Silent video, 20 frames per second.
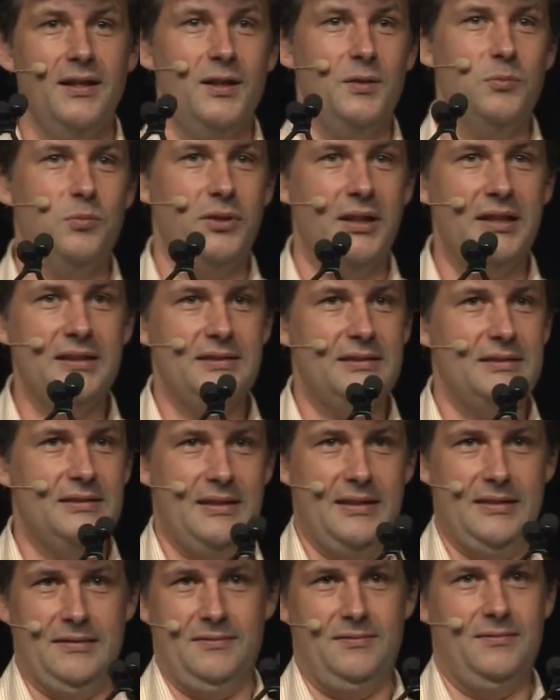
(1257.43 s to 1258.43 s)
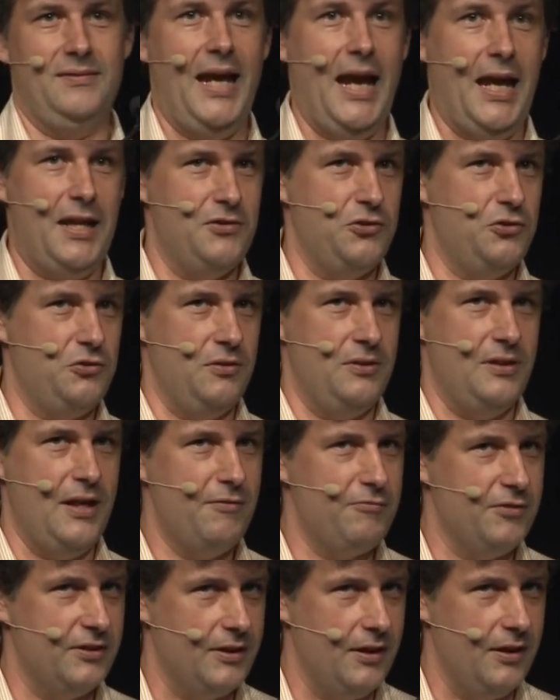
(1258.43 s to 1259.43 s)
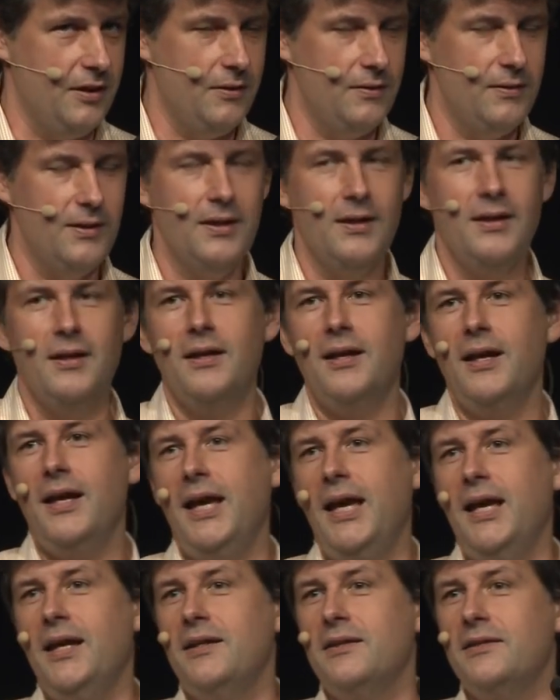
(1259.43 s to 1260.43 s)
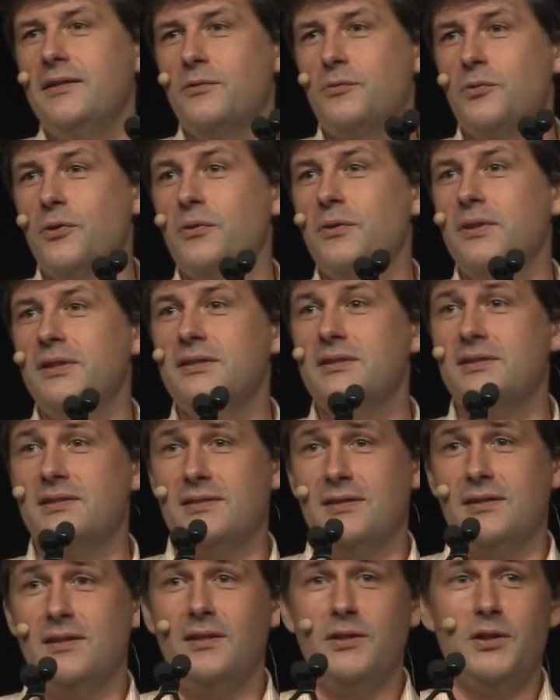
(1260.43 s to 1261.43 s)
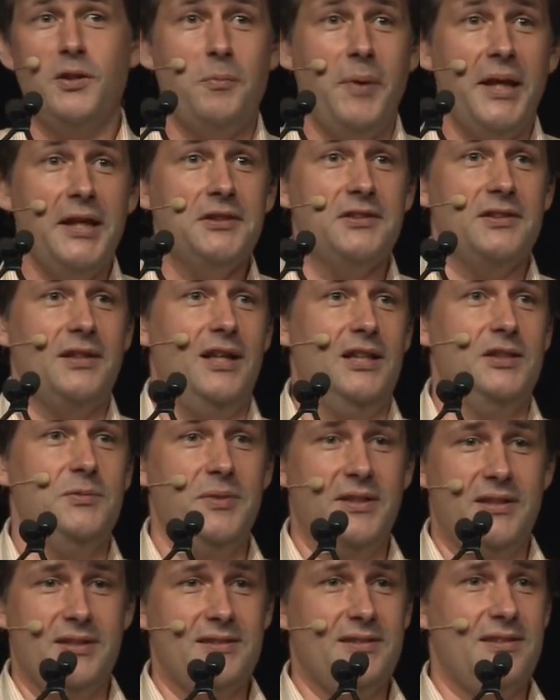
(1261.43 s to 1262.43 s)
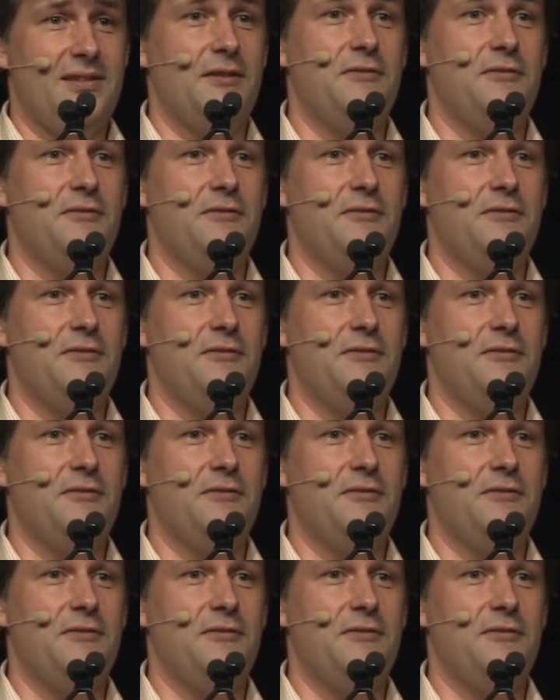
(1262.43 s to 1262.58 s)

in places that ads should never go and it ruins uh, your page size because